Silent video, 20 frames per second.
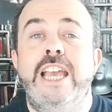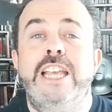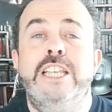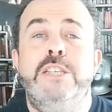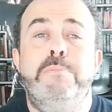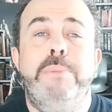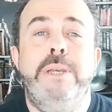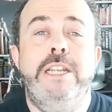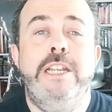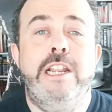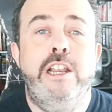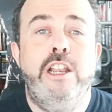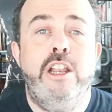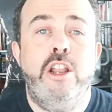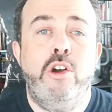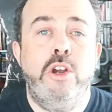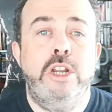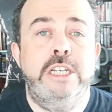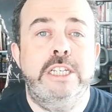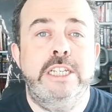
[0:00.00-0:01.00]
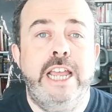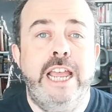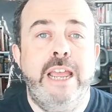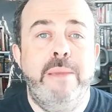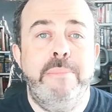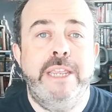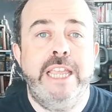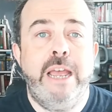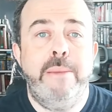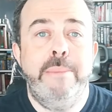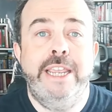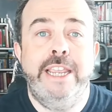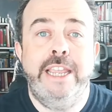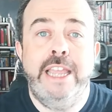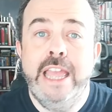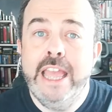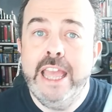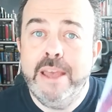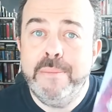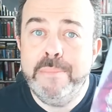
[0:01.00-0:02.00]
It's been a long time
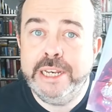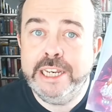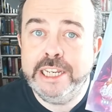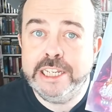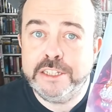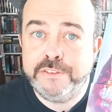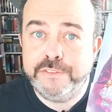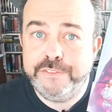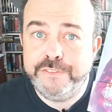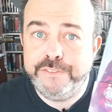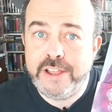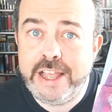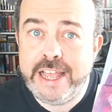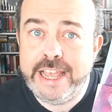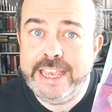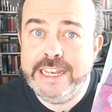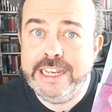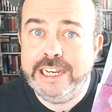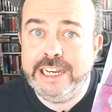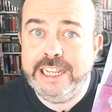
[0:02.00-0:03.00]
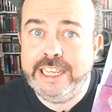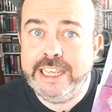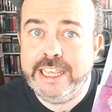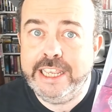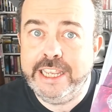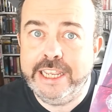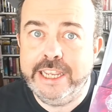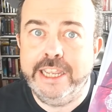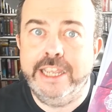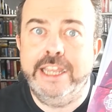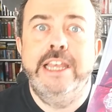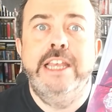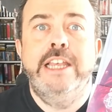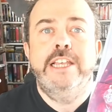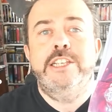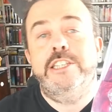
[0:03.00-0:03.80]
coming, but it's finally here.